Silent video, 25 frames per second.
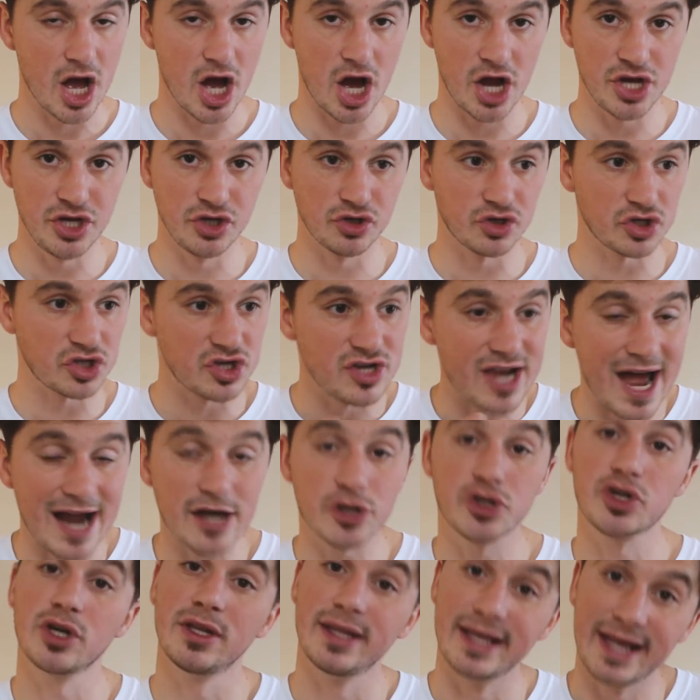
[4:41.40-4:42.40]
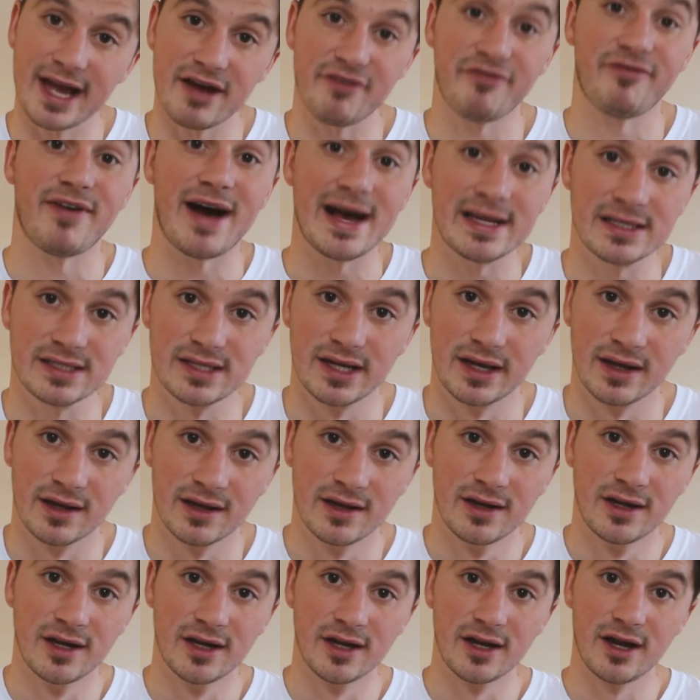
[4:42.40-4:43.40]
And you'll just naturally get faster
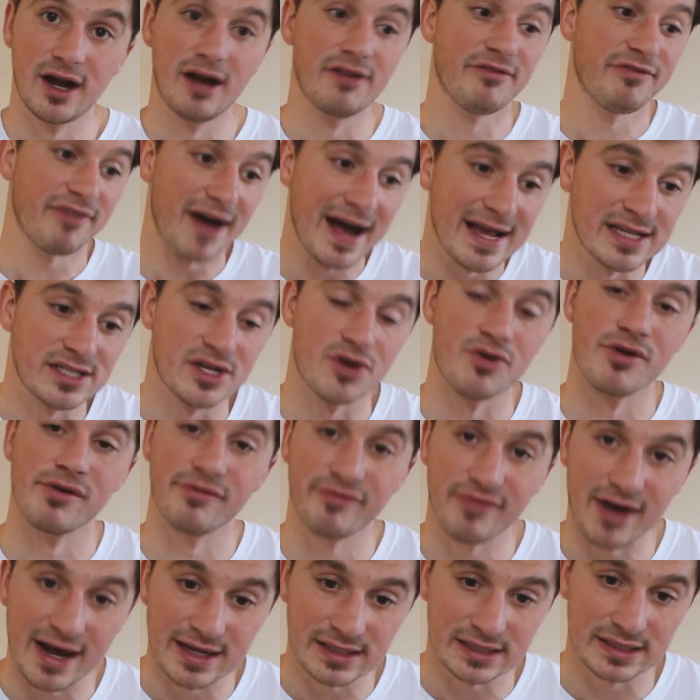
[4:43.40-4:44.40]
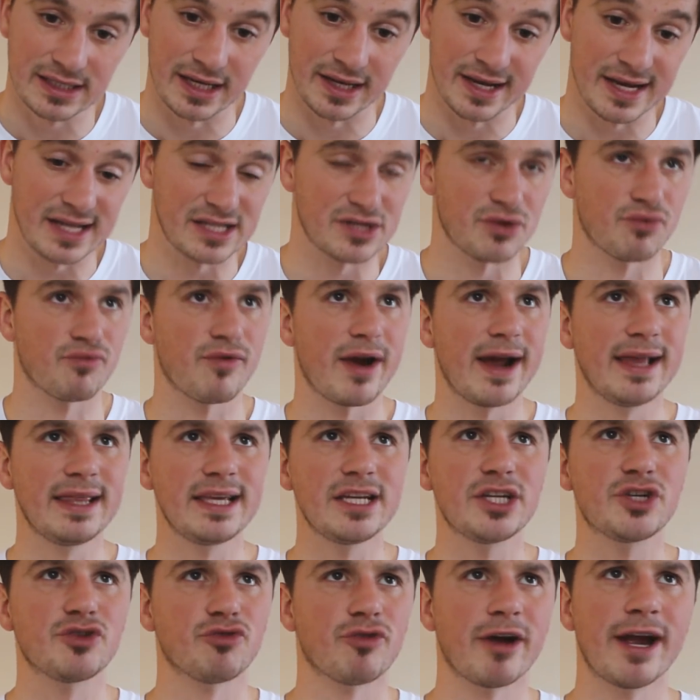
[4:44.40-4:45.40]
and faster and faster. And it's a
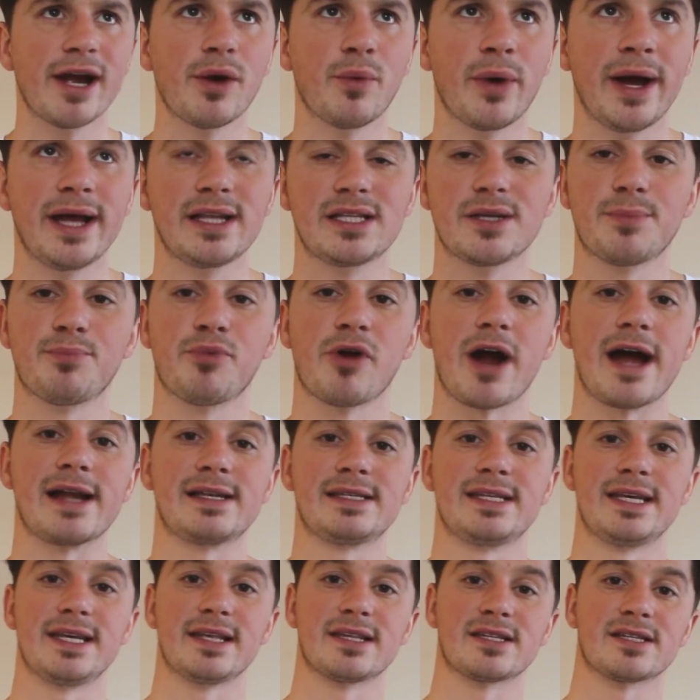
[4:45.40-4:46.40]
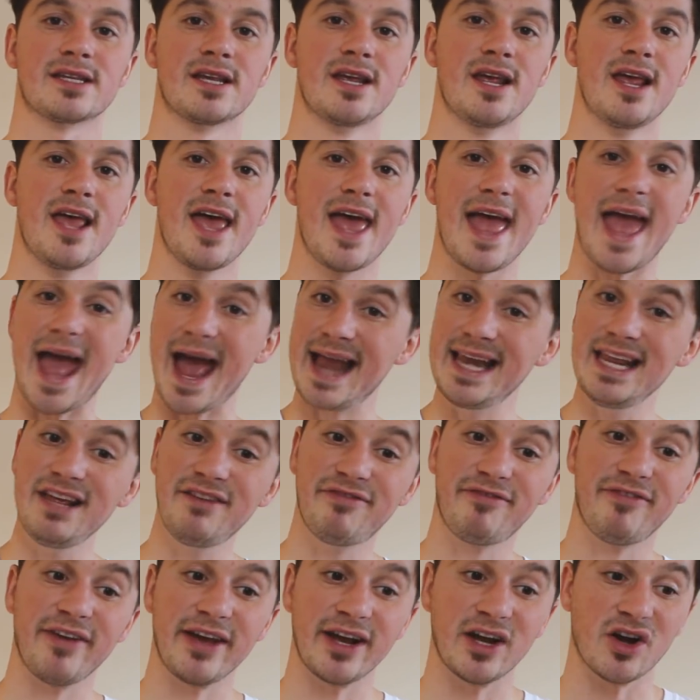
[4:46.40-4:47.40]
really great way to practice
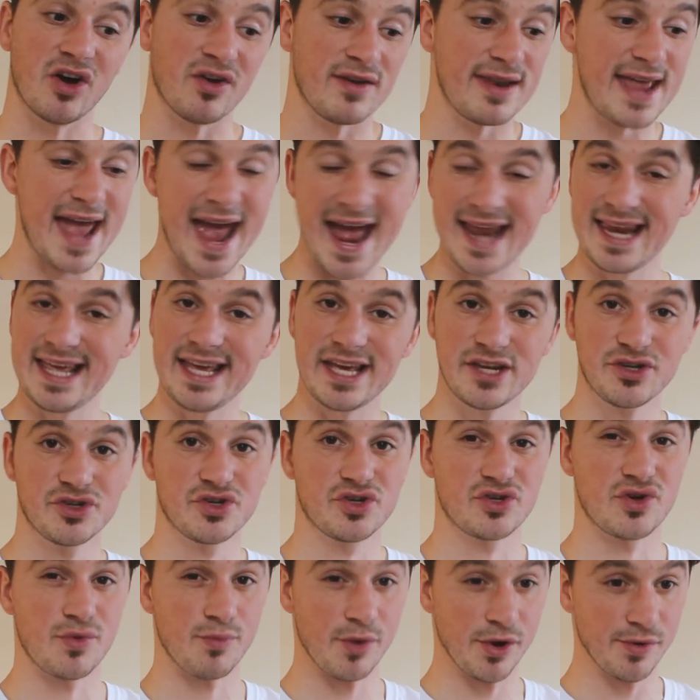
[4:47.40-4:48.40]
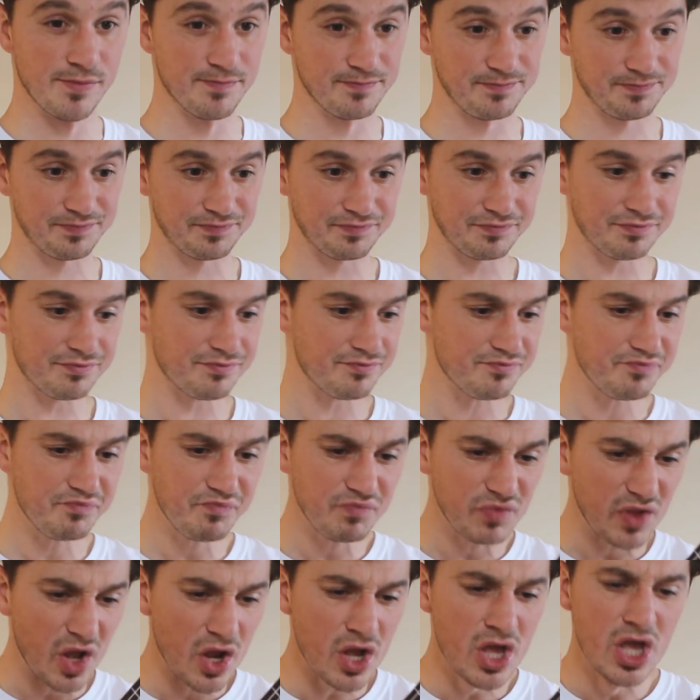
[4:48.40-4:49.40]
anything on any instrument.
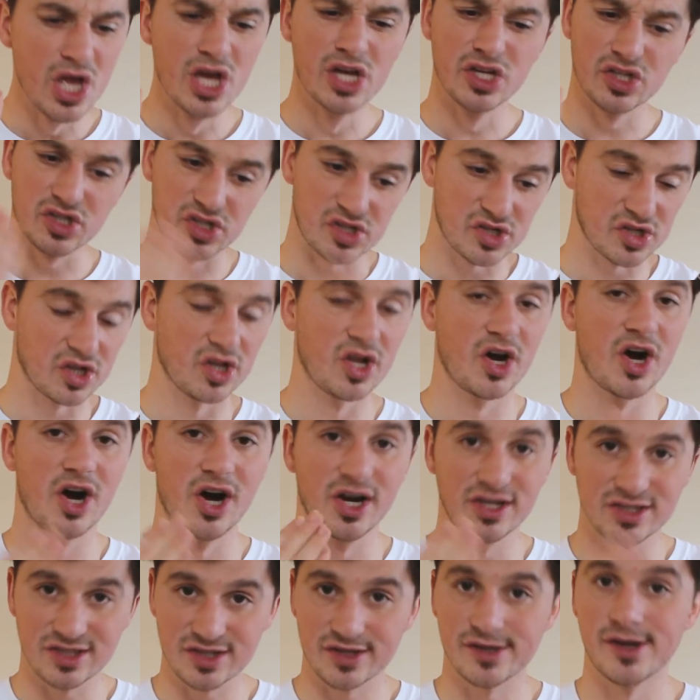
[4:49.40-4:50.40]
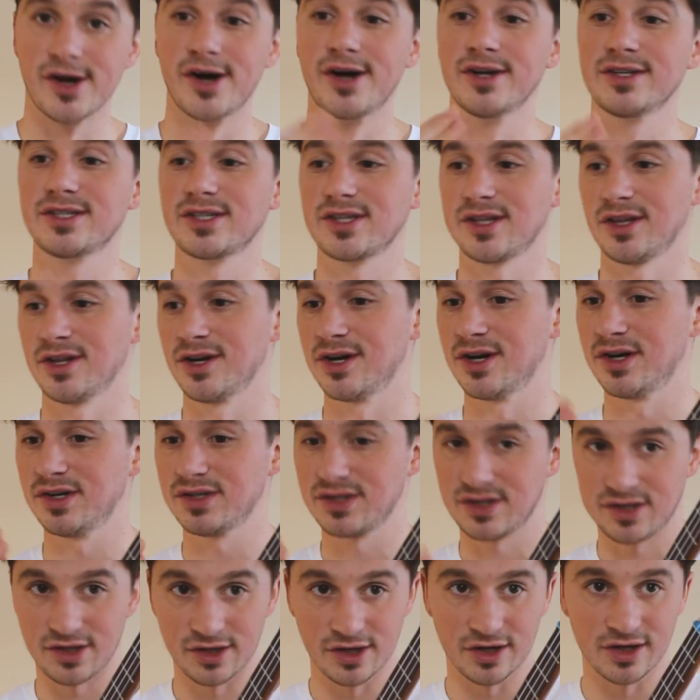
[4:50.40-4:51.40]
Slow, slow, slow,
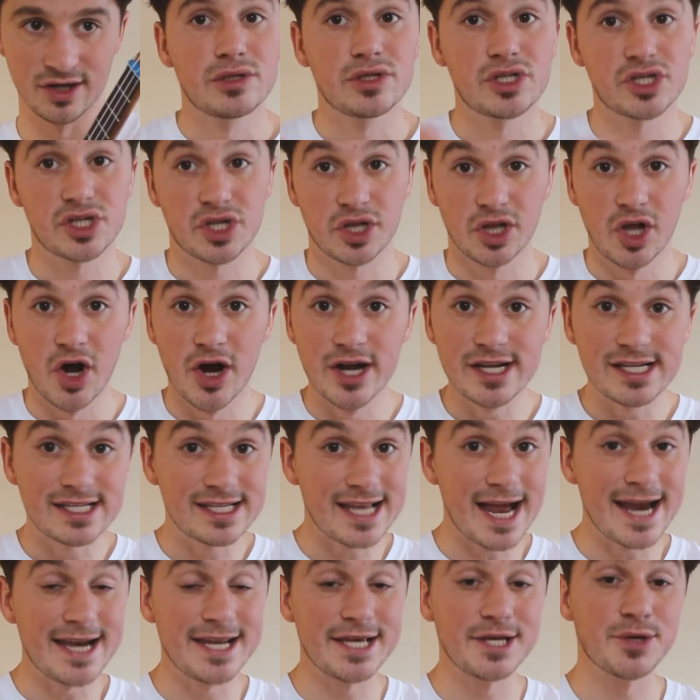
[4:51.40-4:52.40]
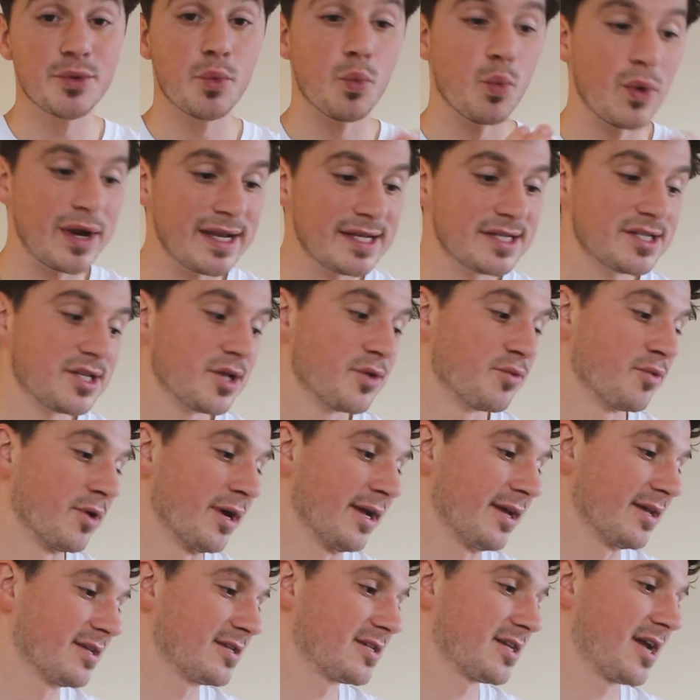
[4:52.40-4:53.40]
slow. Slow and steady wins the
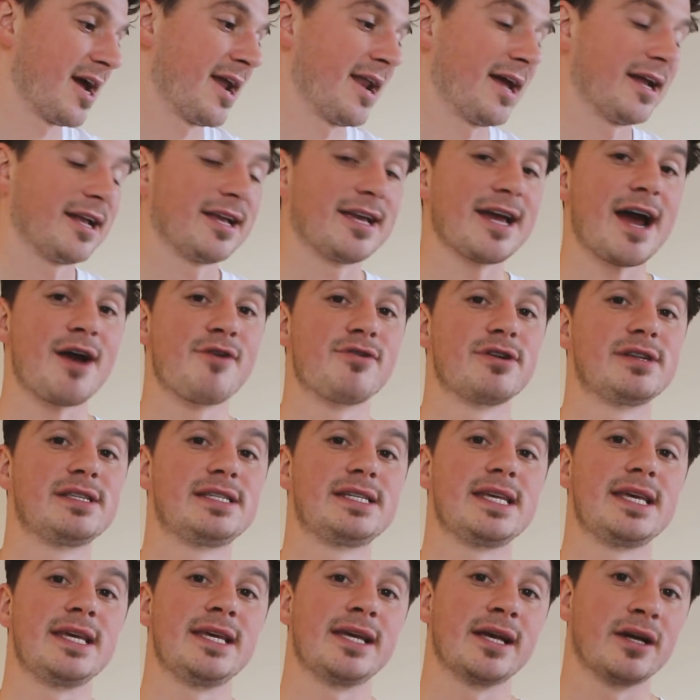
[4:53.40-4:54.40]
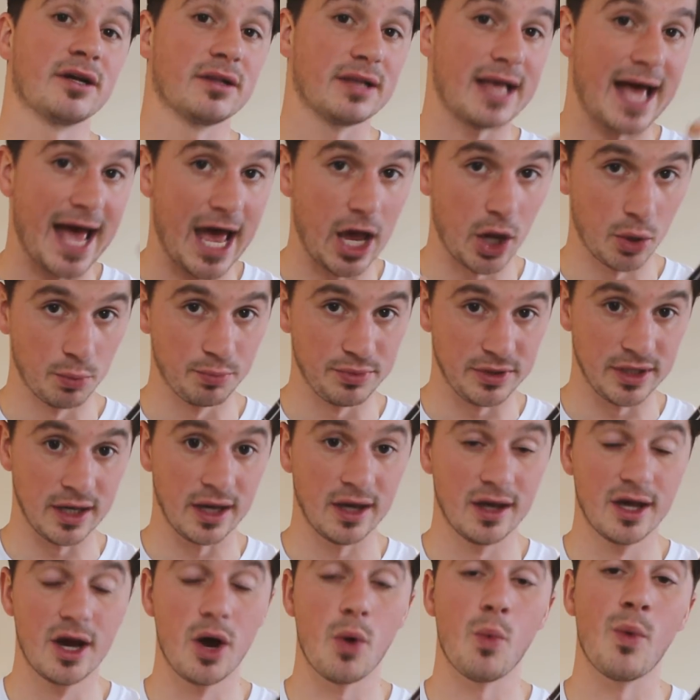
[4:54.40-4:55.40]
race, and I guarantee it'll help
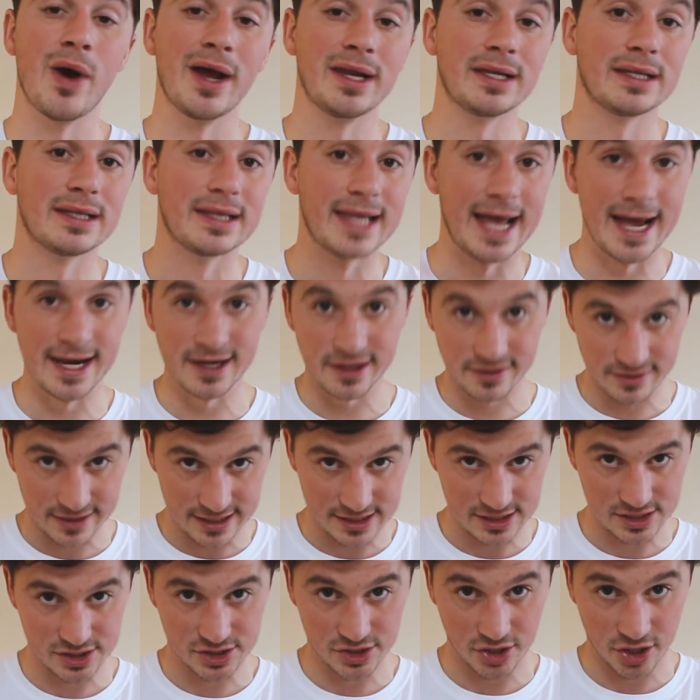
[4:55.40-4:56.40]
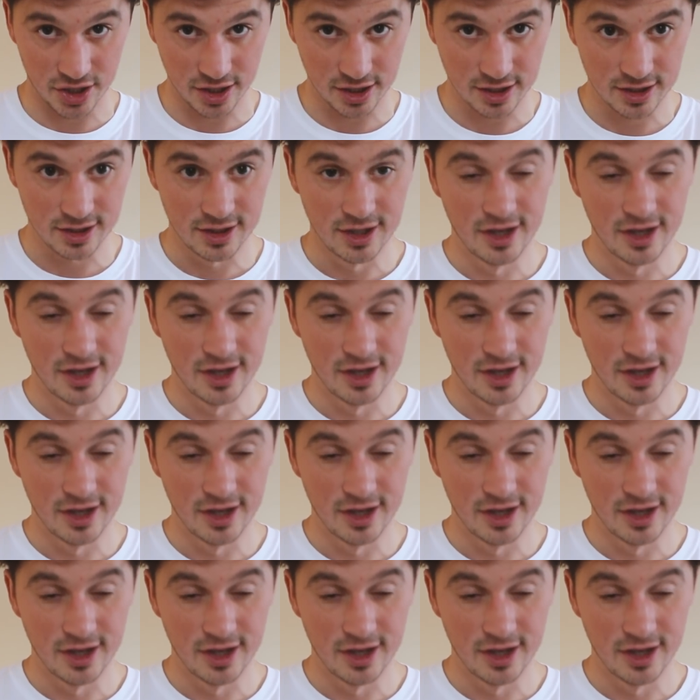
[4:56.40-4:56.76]
you when learning this song.